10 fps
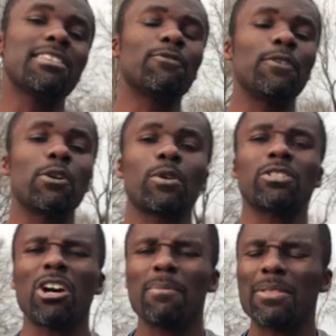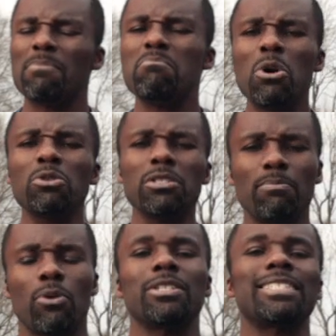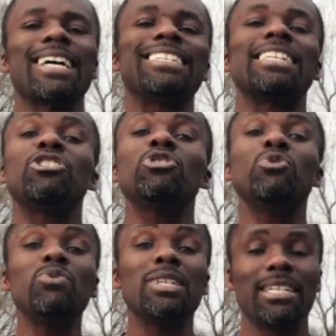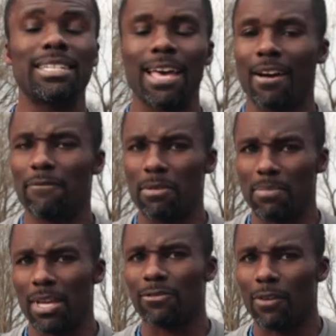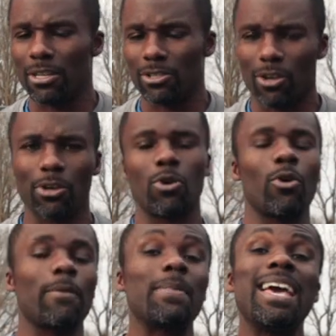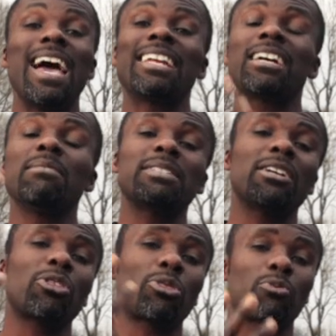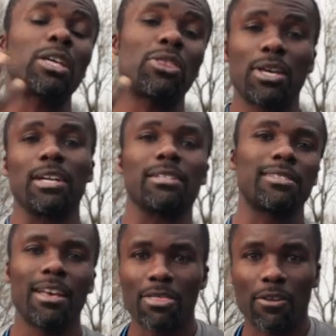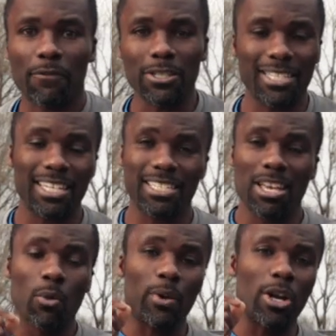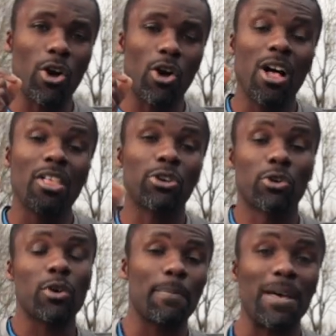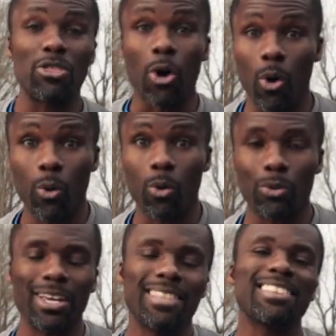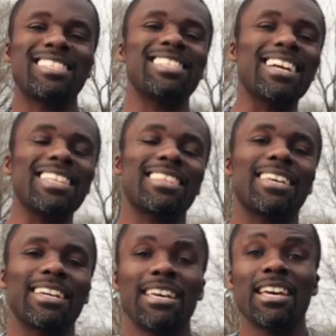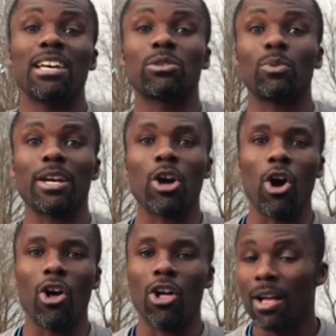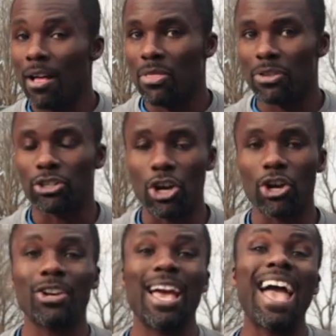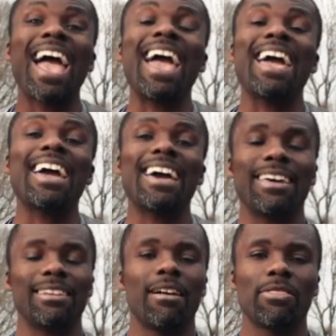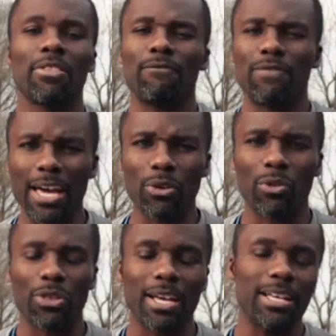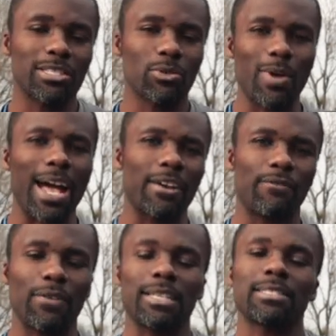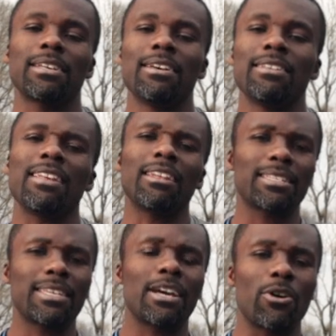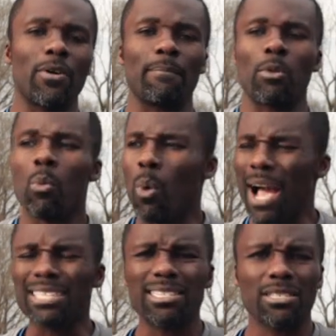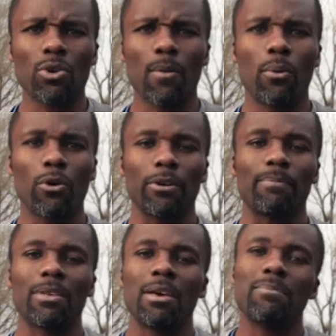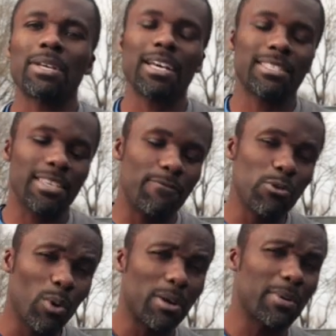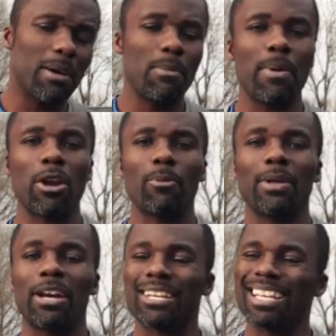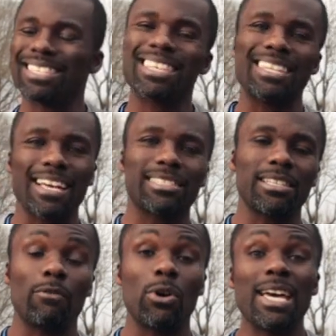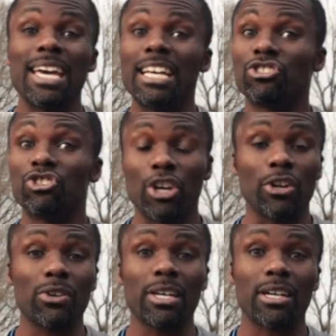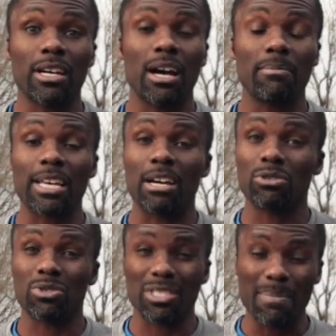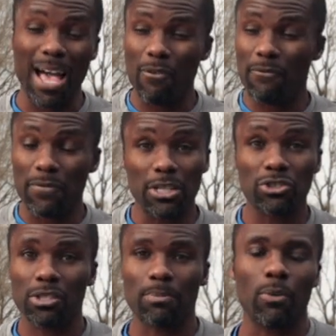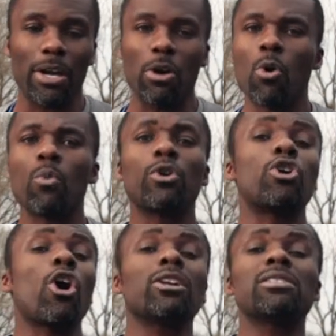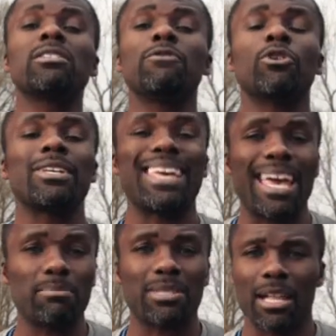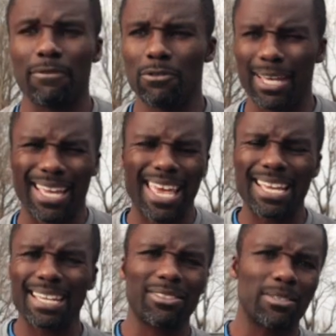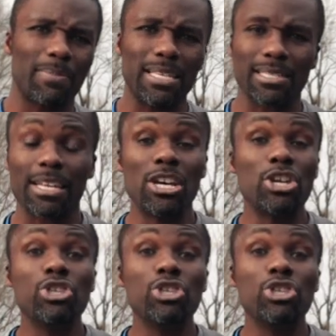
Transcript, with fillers: this video, we're gonna talk about the most important technique you need to have the best volleys on the court. And it comes down to three things. The first thing is what I call the grip and the hold. The second thing is what I call the turn and the final thing is the racket face. Now let's get going. Why is this so important? Because if you want to become a better player and get to the next level, it's generally going to come down to somehow finishing the point, regardless of your game style. If you like hanging out the baseline,